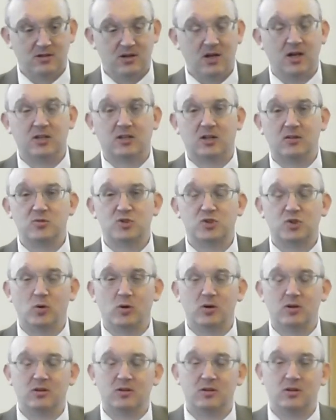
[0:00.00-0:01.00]
and come
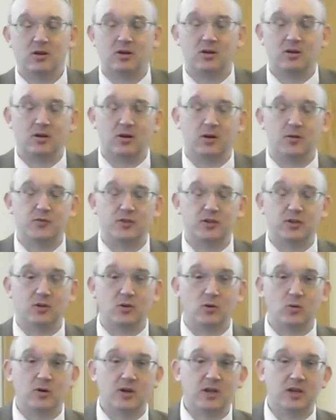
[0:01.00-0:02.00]
short of the
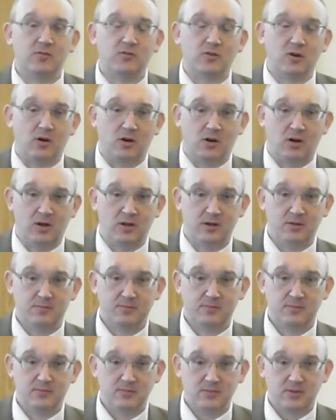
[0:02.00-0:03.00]
glory of
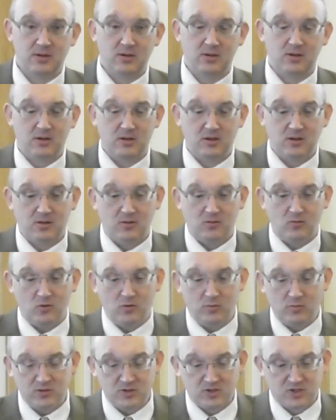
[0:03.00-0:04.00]
God.
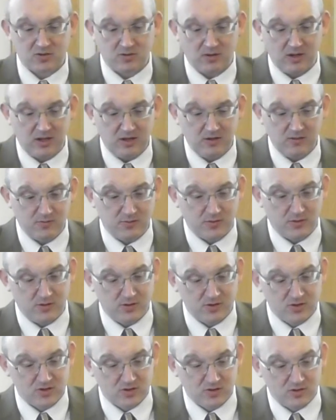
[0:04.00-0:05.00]
Romans 3
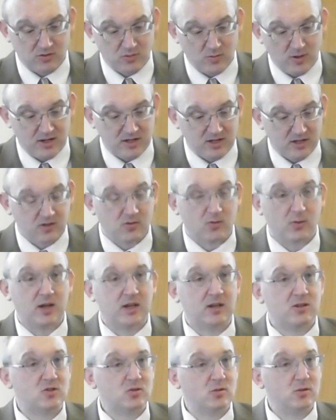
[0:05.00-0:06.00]
verse
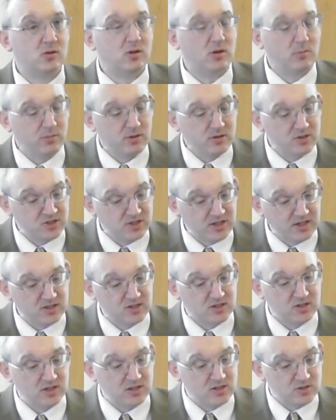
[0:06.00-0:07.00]
23. And so the number
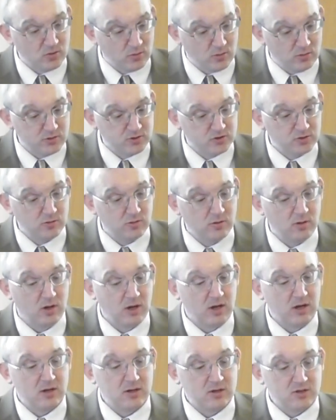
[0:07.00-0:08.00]
6 is also
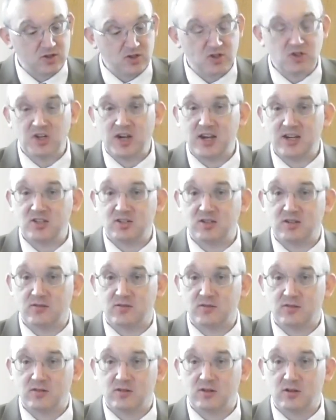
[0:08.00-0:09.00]
suggestive.
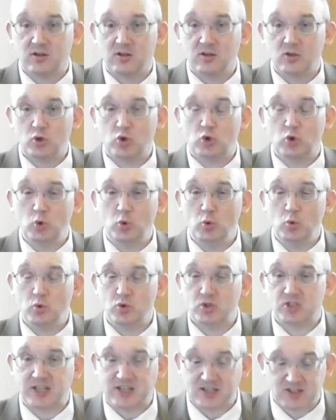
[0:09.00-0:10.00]
2
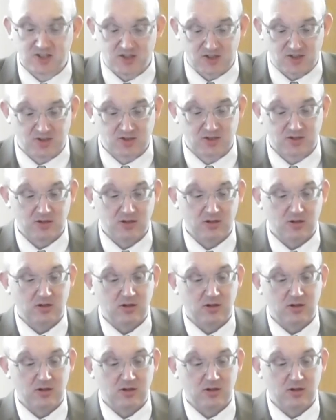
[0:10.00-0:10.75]
6s